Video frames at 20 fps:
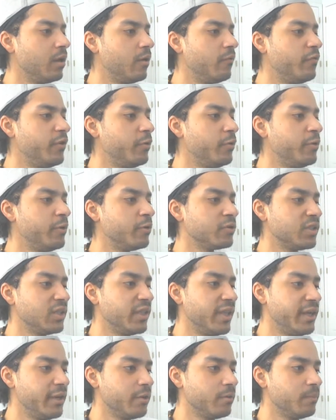a few years
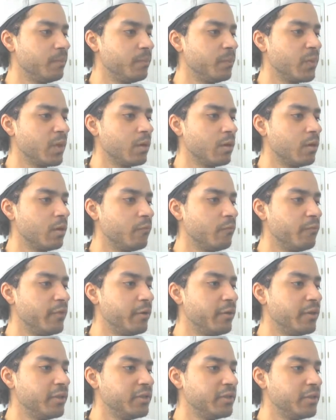later, her
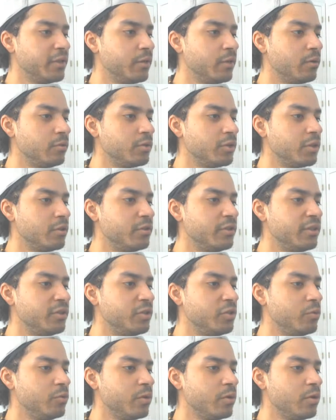fairy tale turned
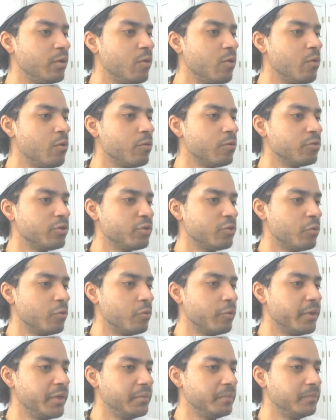into a horror
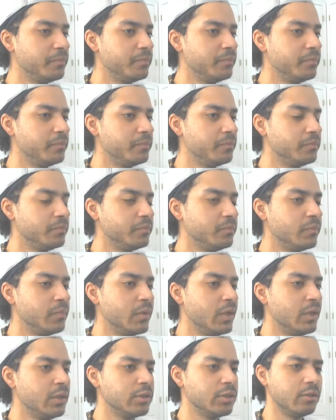story.
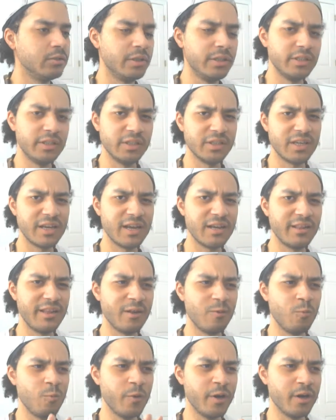So this is kind of
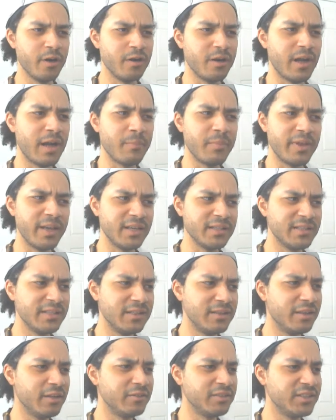like where I'm
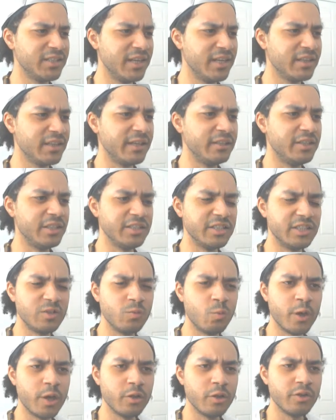guessing they're saying, like, this is
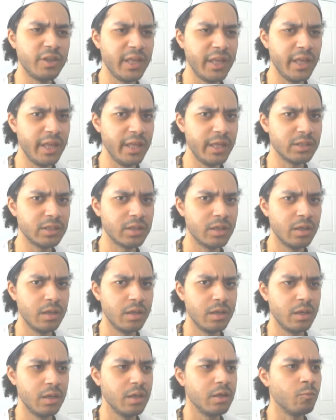where things,
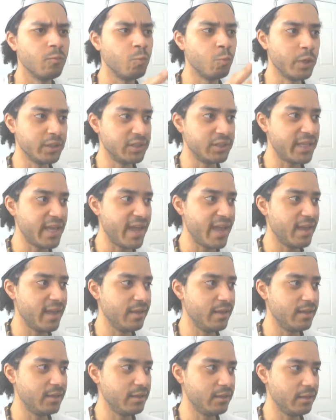once that
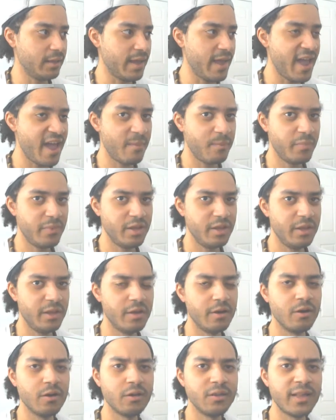happened in
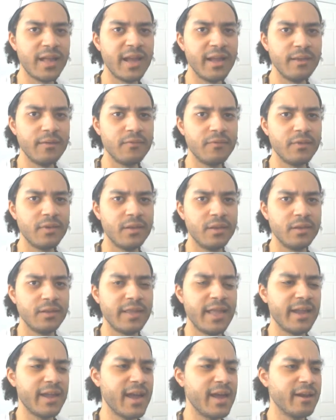her life,
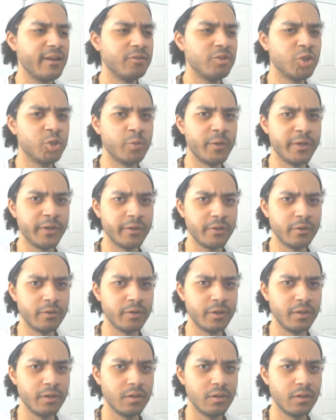that kind of
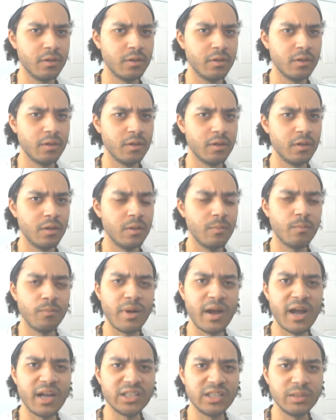triggered
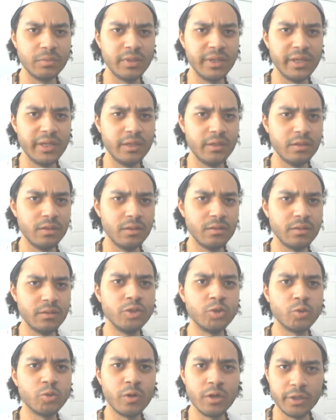possibly the
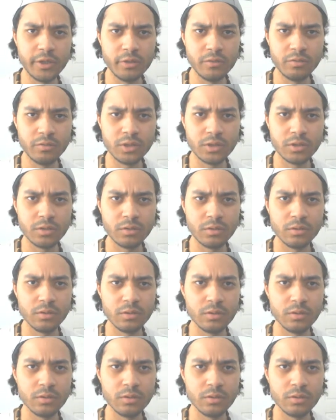drug use.